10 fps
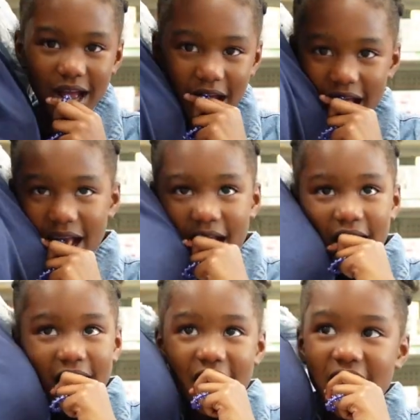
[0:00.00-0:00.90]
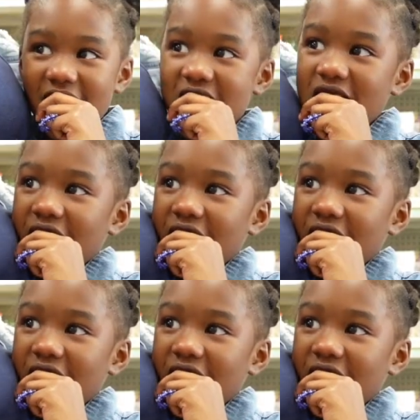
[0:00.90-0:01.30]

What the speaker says: My hair was in the way.